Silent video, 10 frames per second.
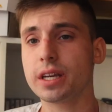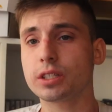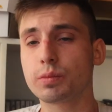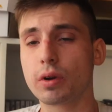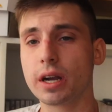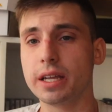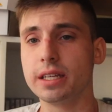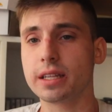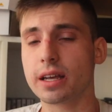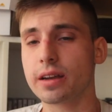to explore an
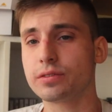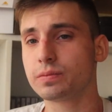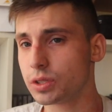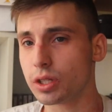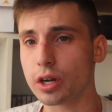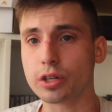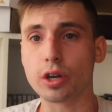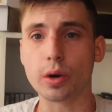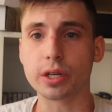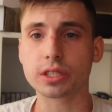idea that I've started to
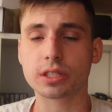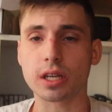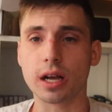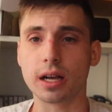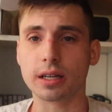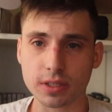notice uh,